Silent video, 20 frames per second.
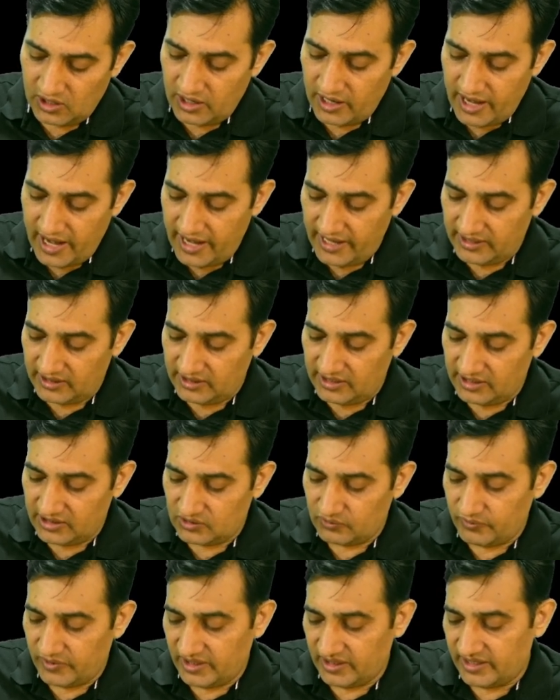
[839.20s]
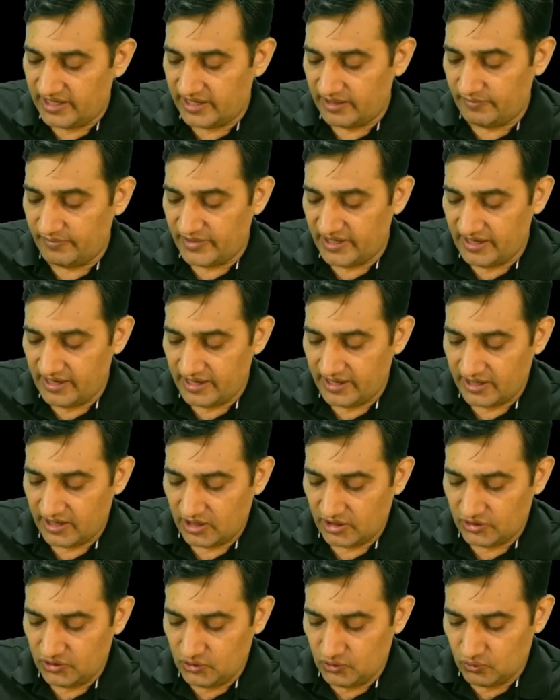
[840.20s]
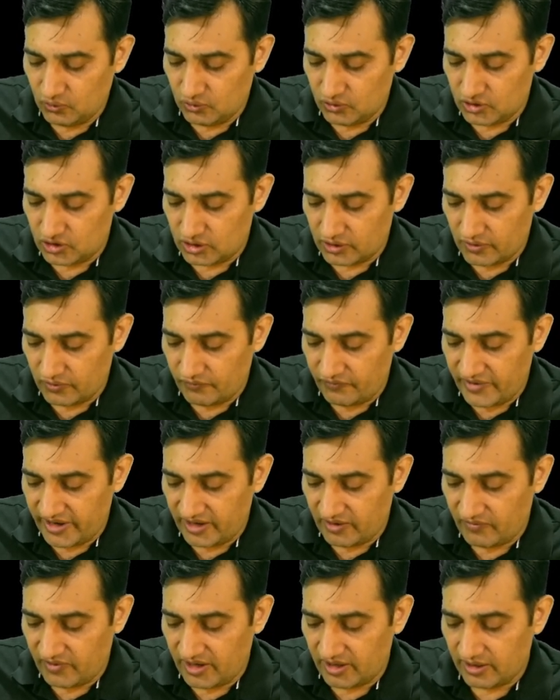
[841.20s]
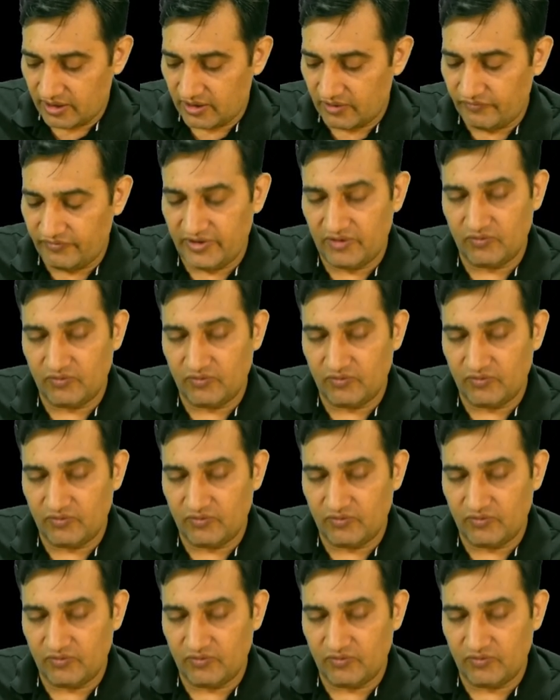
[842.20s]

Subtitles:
and this will then be used whenever we